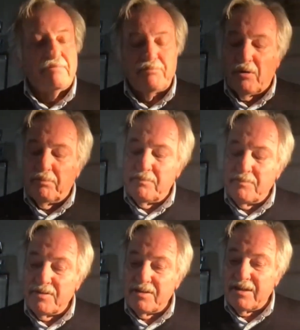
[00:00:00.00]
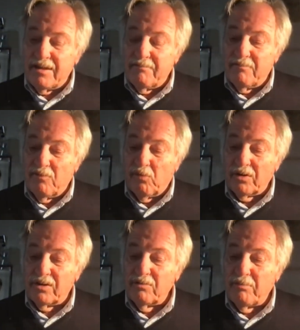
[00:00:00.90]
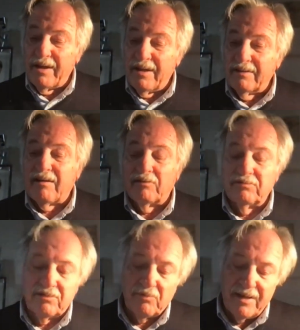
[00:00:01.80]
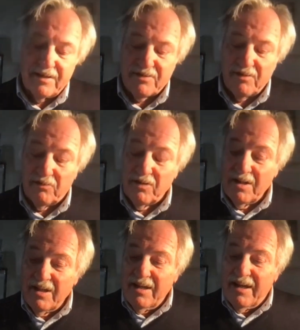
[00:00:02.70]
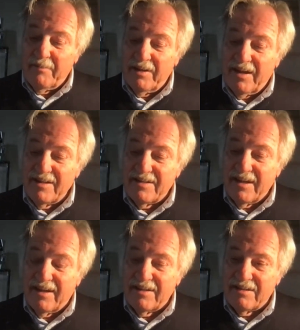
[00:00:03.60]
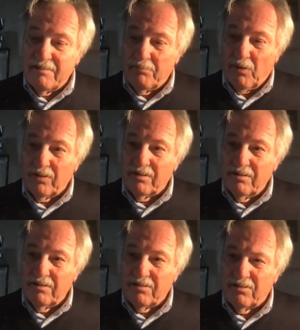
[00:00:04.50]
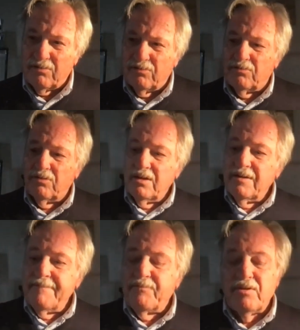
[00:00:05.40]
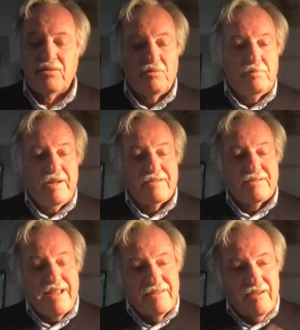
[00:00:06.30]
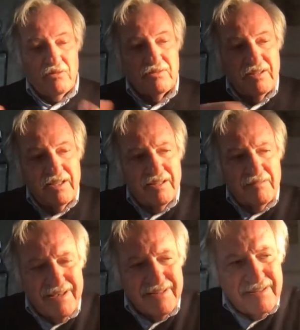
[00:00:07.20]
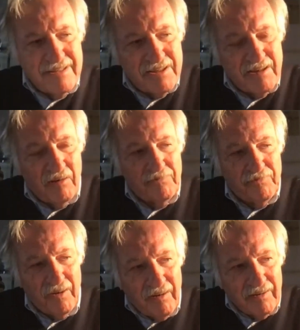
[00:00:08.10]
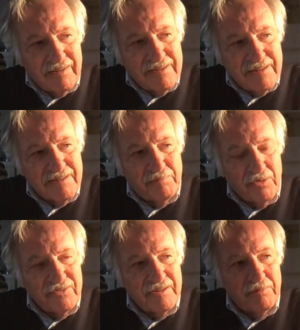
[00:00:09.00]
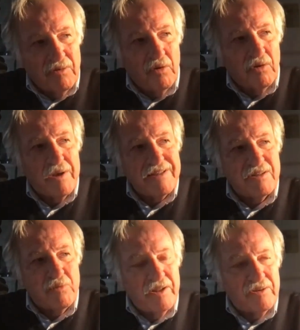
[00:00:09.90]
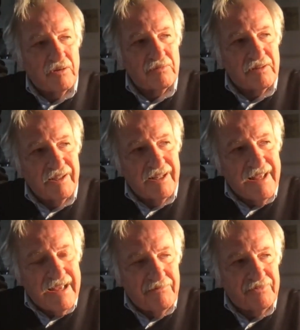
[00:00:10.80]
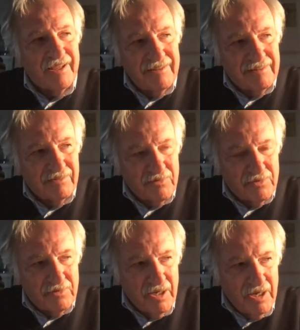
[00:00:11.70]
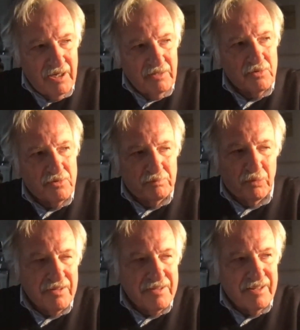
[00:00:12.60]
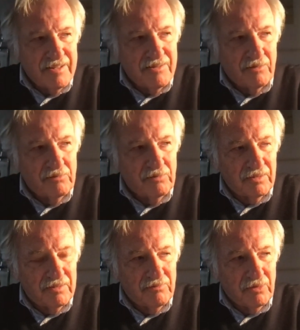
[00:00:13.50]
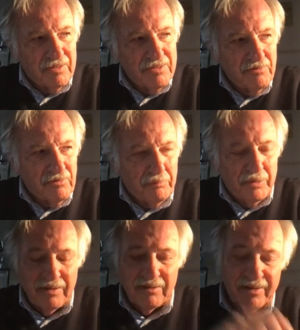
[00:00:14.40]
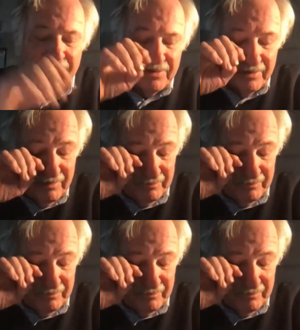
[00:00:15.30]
problems, what you may encounter with? So, I mean, I think it's important to send out here a message how far this is possible, or whether we don't really have data to support that. So what is your opinion, Richard?